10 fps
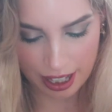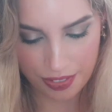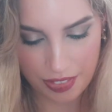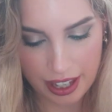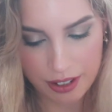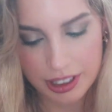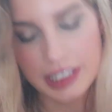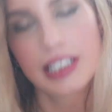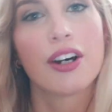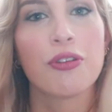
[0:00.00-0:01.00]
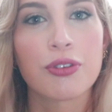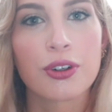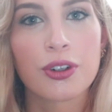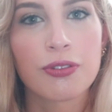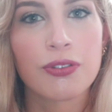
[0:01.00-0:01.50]
They retail
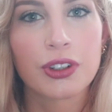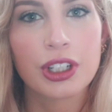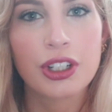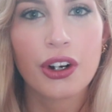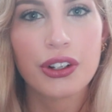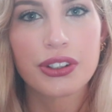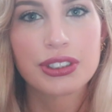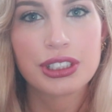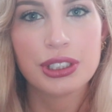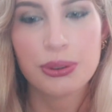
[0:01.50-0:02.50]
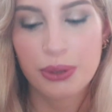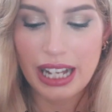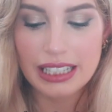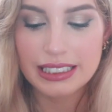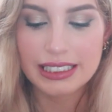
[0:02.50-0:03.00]
for $40
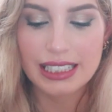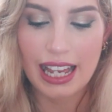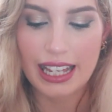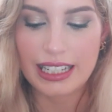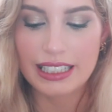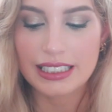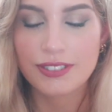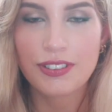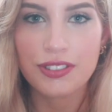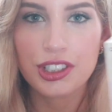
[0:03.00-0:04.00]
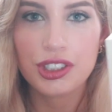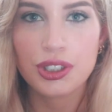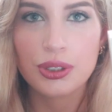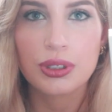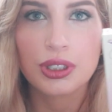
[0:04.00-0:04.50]
US, and it is
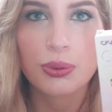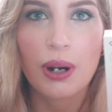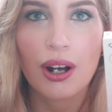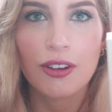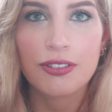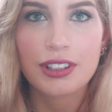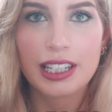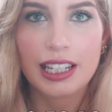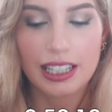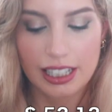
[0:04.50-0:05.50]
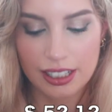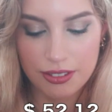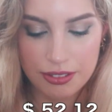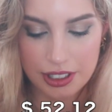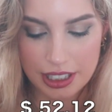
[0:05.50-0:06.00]
$52.12
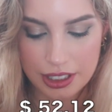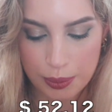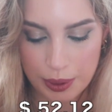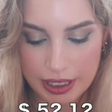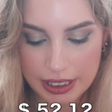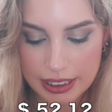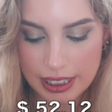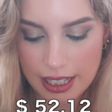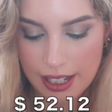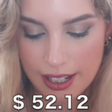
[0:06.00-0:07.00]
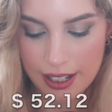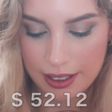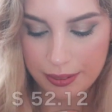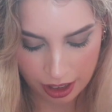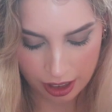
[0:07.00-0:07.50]
Canadian for these ones.
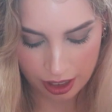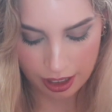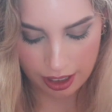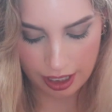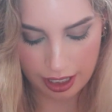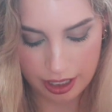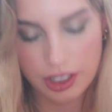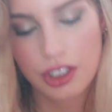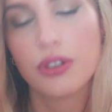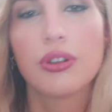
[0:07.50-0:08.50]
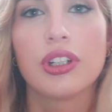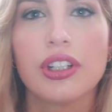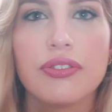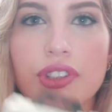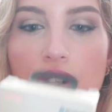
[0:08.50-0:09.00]
And you could
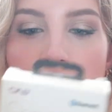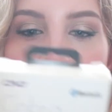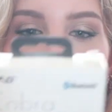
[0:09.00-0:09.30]
have chose